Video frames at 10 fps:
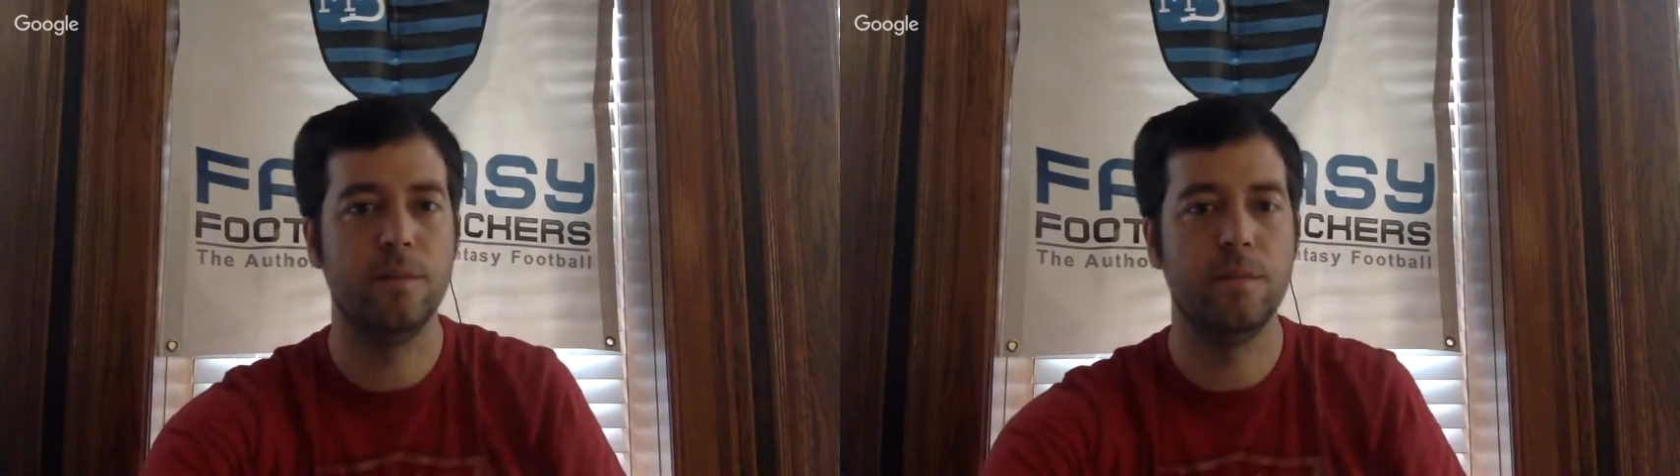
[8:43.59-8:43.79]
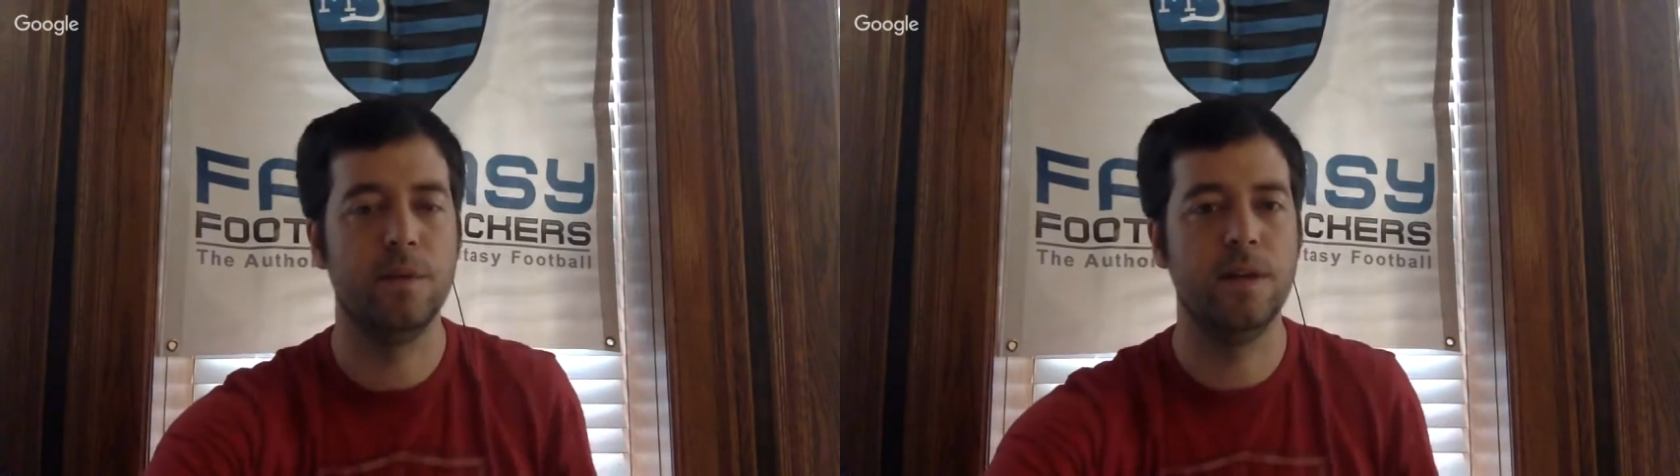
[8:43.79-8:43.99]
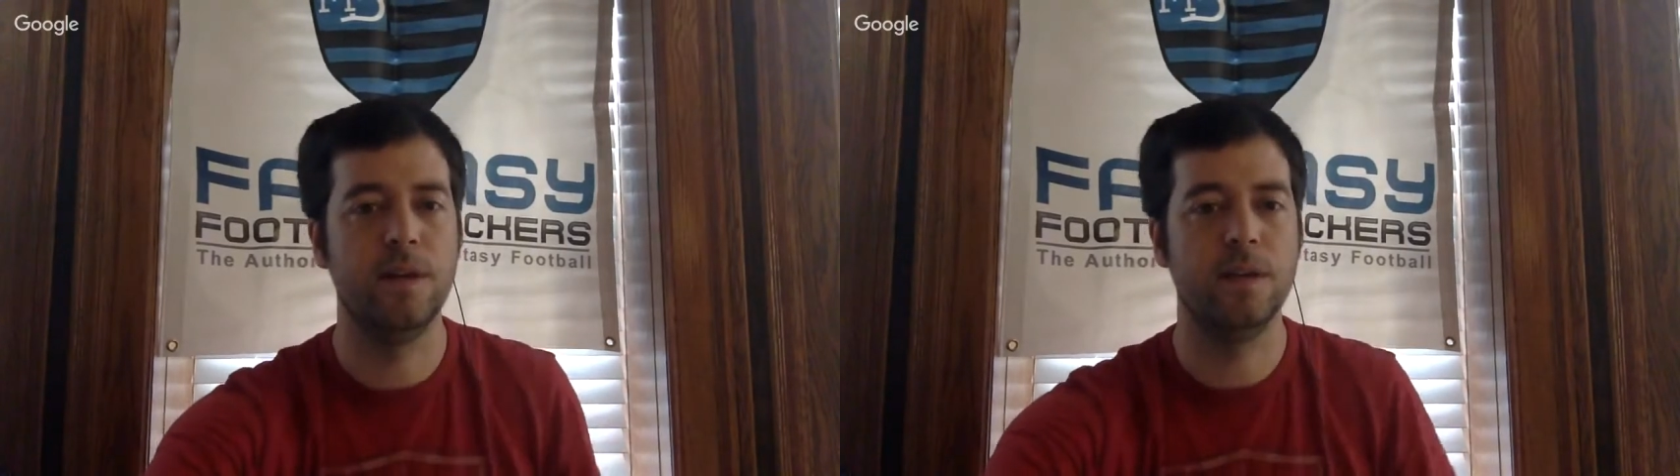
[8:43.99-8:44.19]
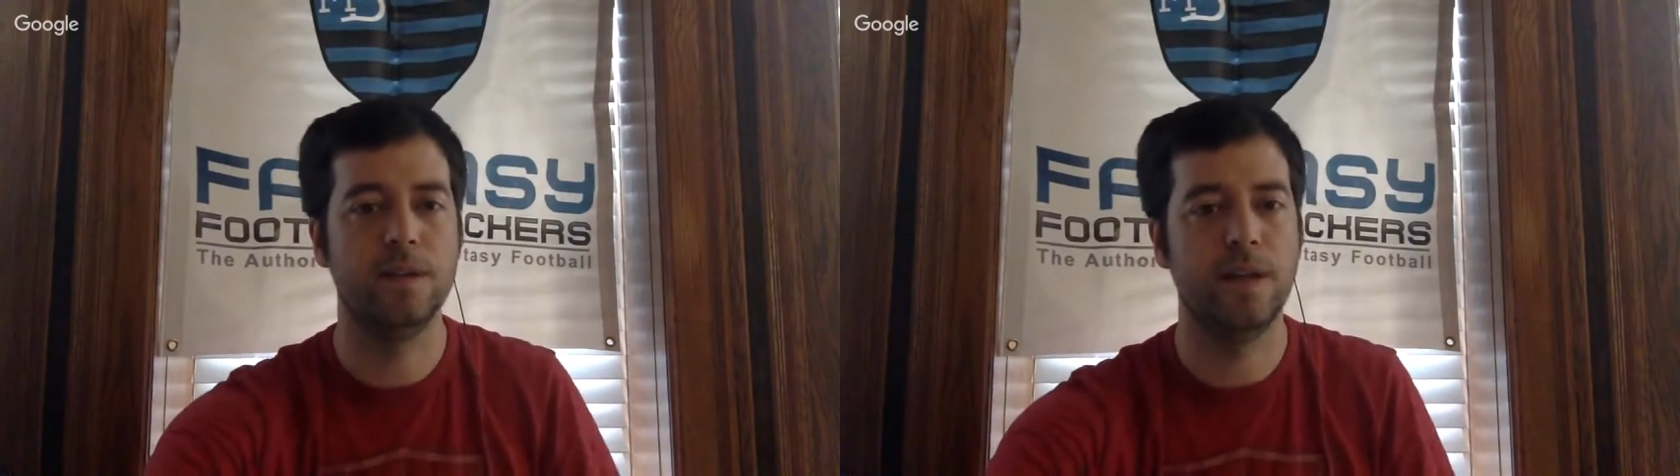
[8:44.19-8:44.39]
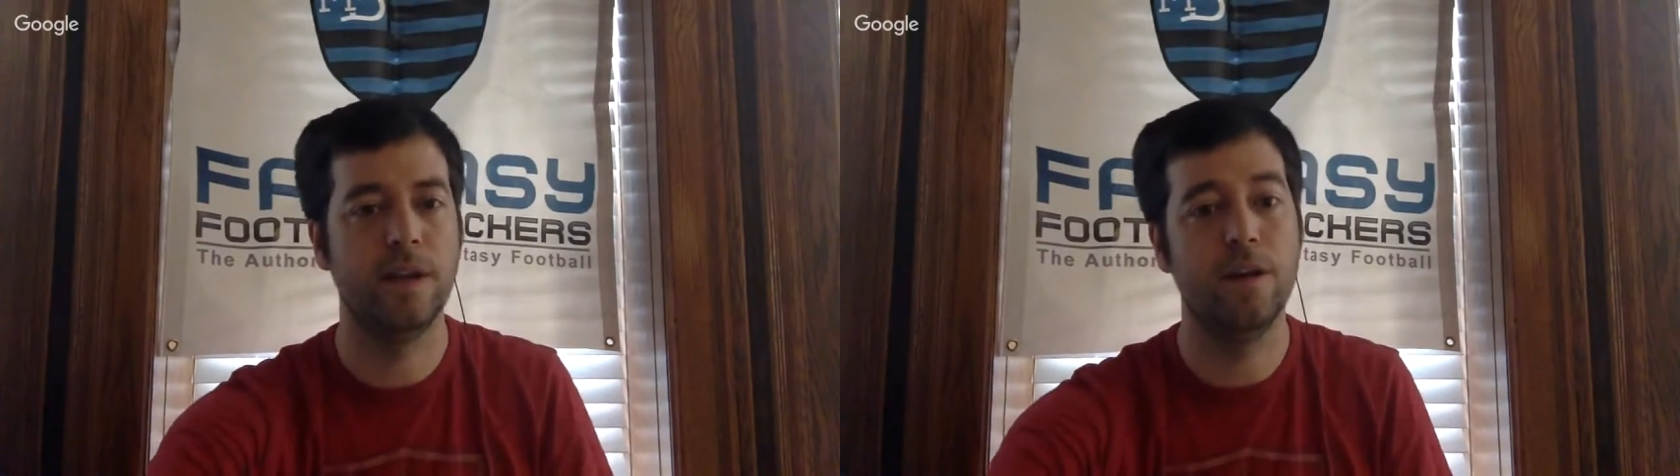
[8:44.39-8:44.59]
maybe he
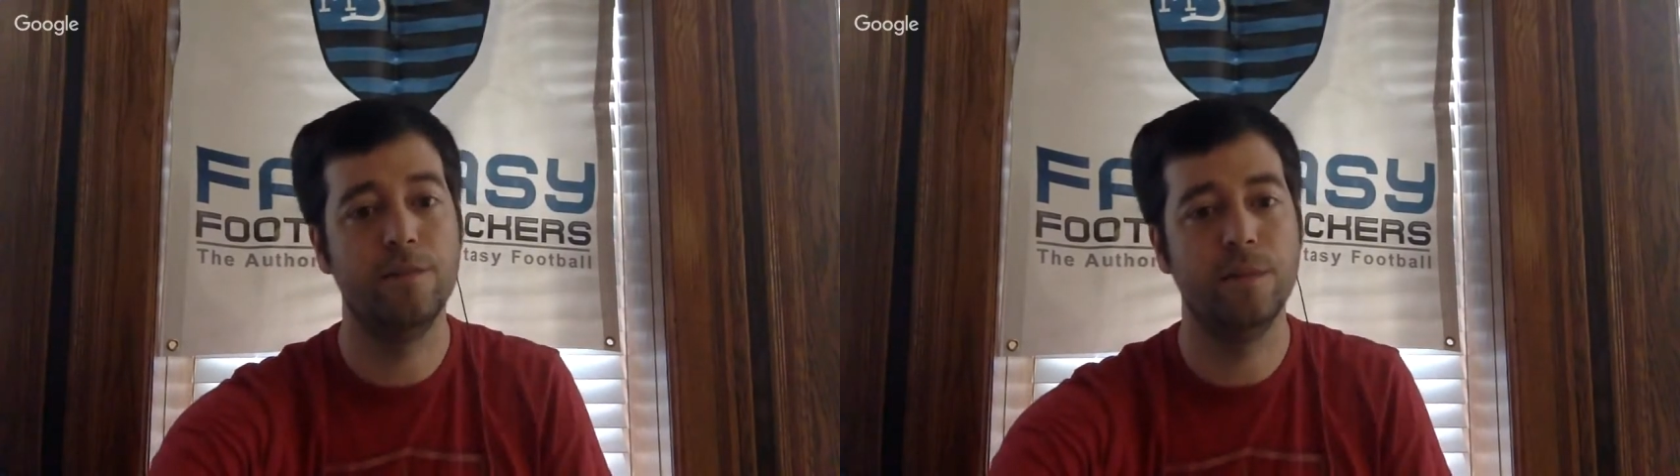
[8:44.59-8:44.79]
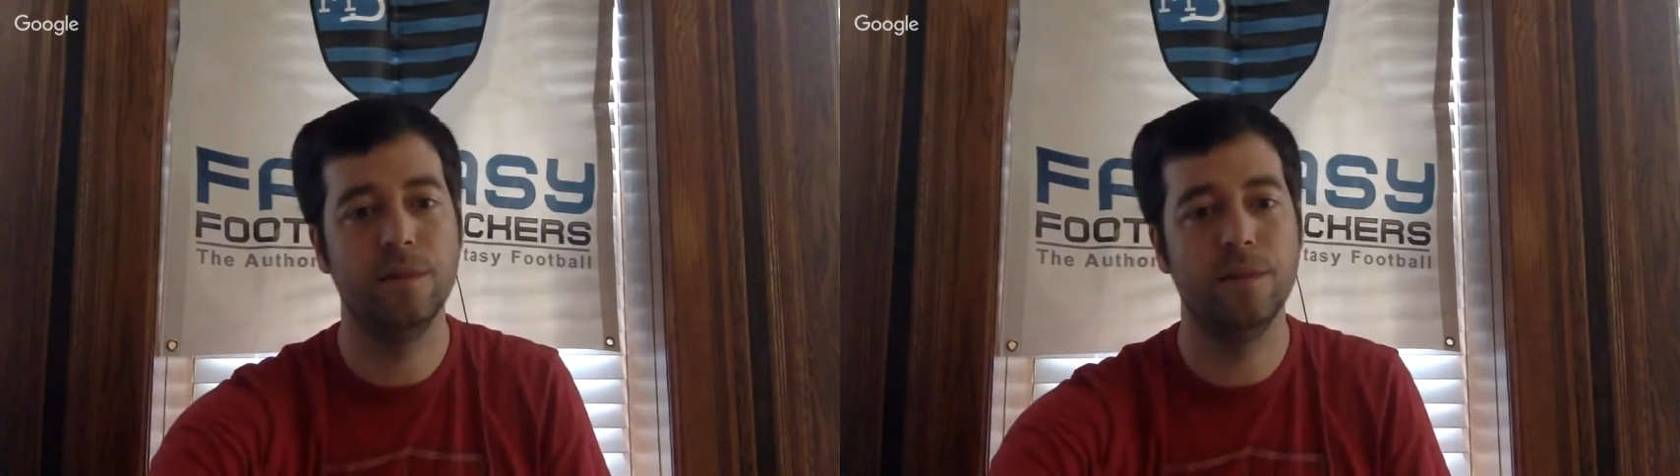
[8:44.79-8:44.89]
gets a day off,